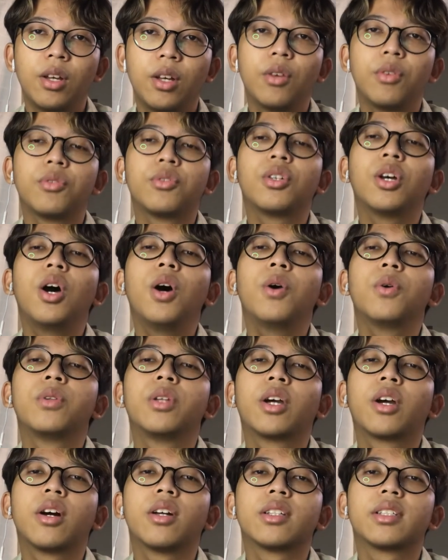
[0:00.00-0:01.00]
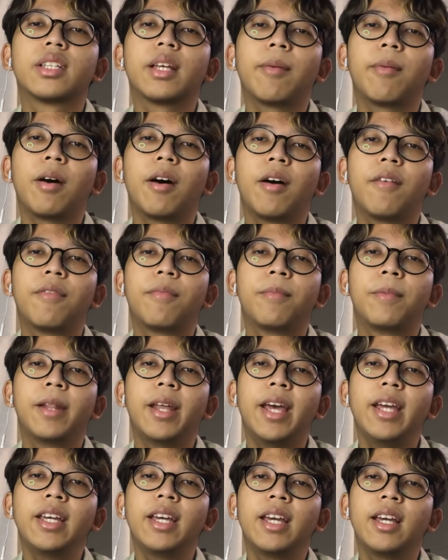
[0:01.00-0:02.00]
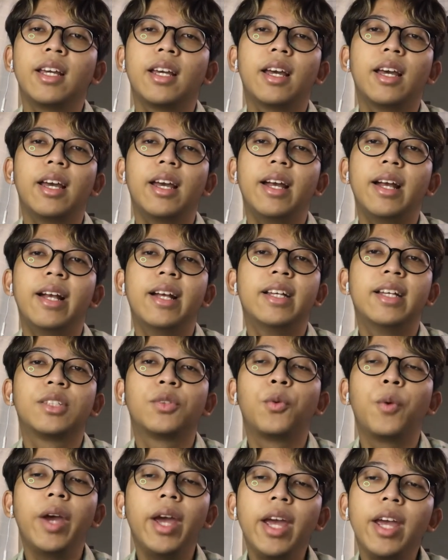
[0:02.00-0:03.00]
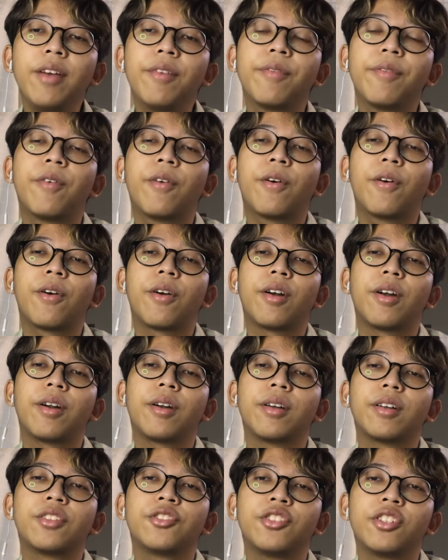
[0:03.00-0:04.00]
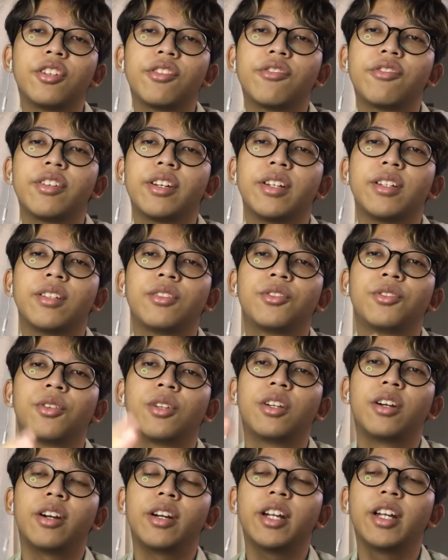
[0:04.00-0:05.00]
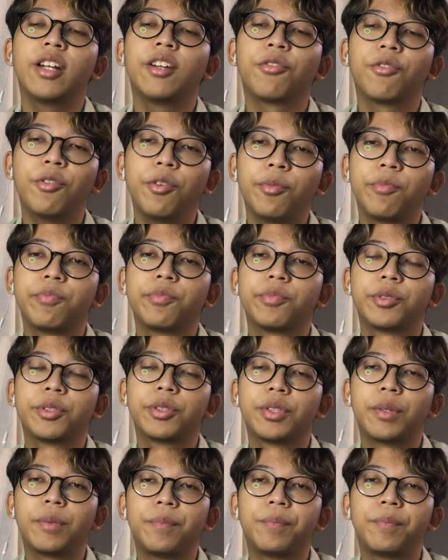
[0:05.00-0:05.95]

So the concept of playing is a way for children to learn in groups.